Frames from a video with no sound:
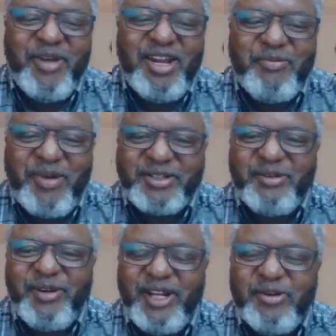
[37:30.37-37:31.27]
parts
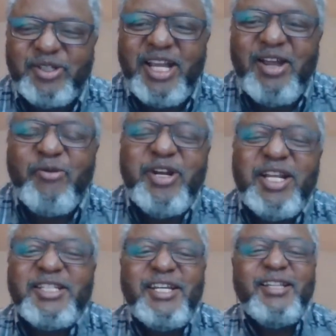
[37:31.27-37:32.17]
of Lagos. We're
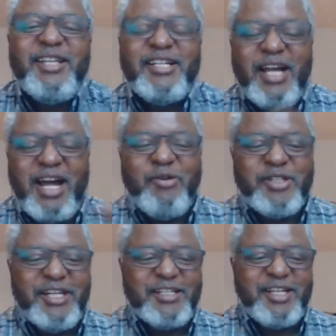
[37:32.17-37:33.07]
not saying that
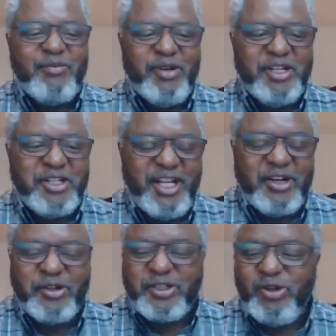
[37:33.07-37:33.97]
Hausa established
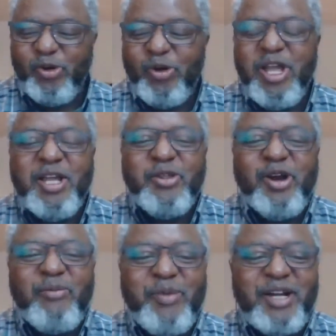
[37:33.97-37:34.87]
Lagos. No, they
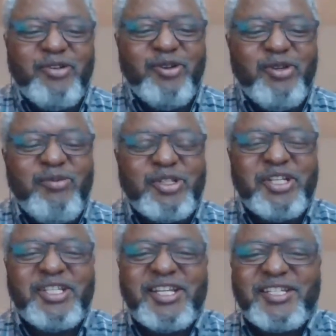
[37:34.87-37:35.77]
are part of the most
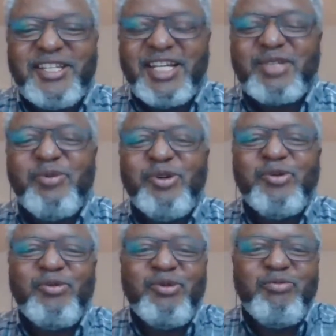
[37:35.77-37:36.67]
successful
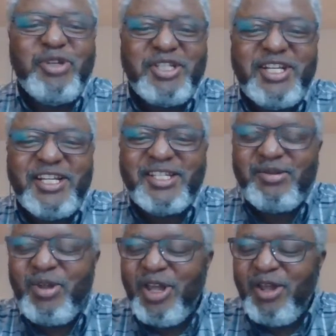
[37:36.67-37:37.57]
business
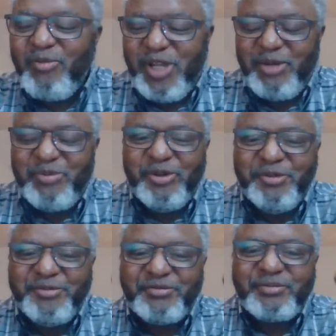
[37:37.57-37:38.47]

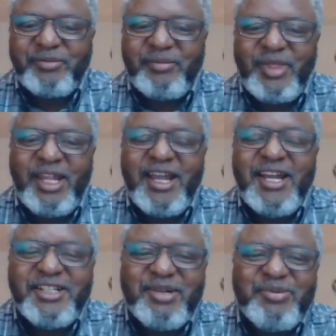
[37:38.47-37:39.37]
people,
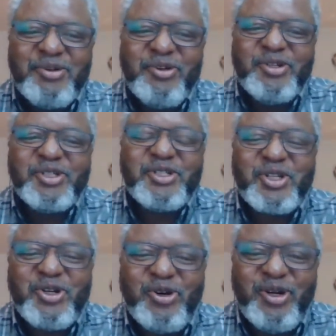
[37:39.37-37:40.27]
entrepreneurs,
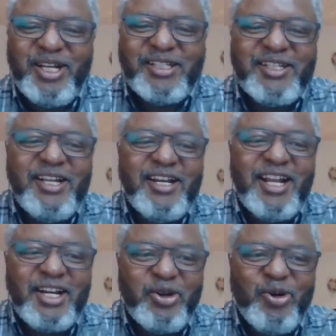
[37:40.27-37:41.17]
scholars,
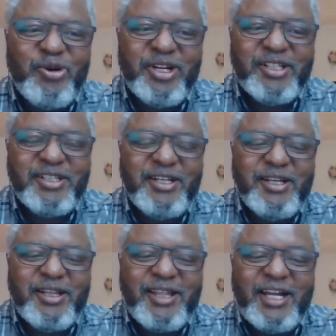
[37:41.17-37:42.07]
landowners
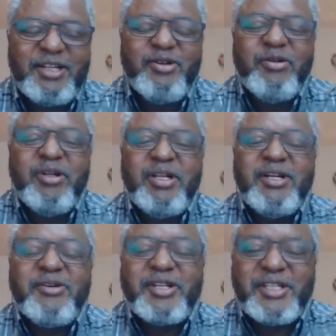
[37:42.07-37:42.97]
that
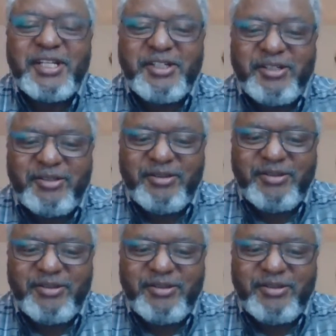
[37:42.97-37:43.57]
resettle.